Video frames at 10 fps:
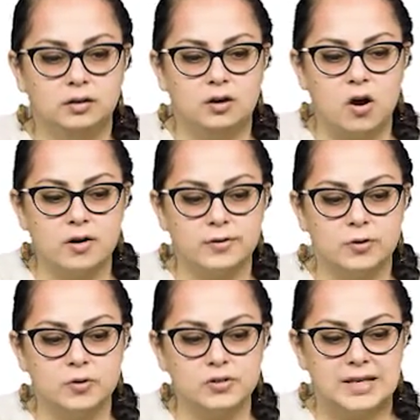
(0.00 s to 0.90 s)

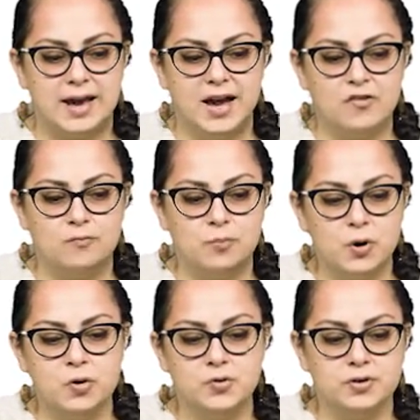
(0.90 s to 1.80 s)
articles that have
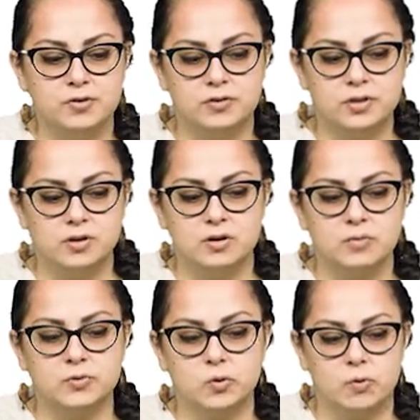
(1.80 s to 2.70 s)
both the
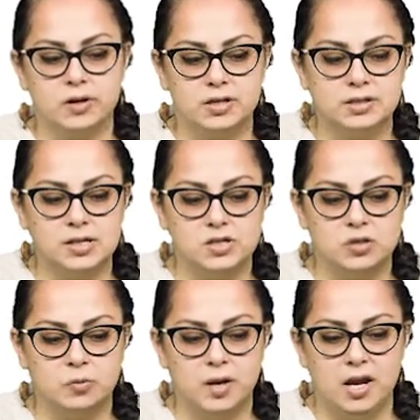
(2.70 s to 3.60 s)
terms organizational
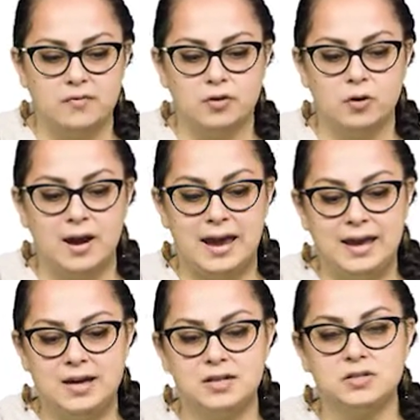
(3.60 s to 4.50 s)
behavior
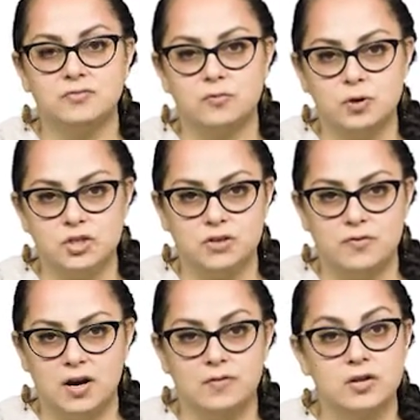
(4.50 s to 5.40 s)
and Fortune
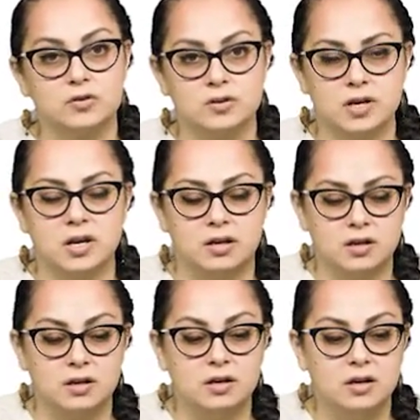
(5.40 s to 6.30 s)
500 in
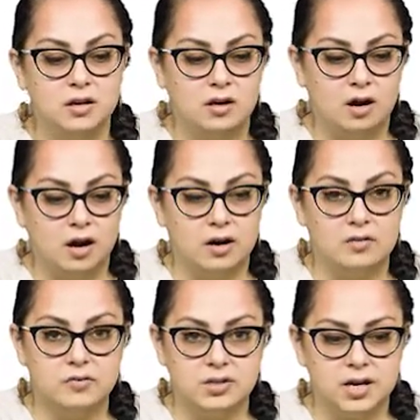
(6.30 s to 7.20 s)

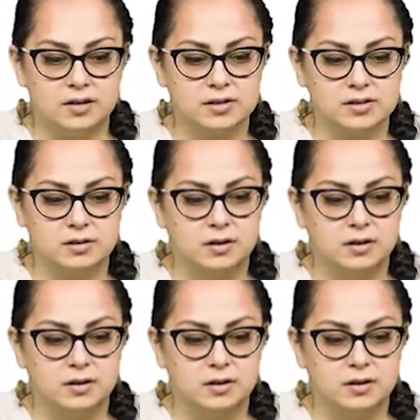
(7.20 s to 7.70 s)
the text.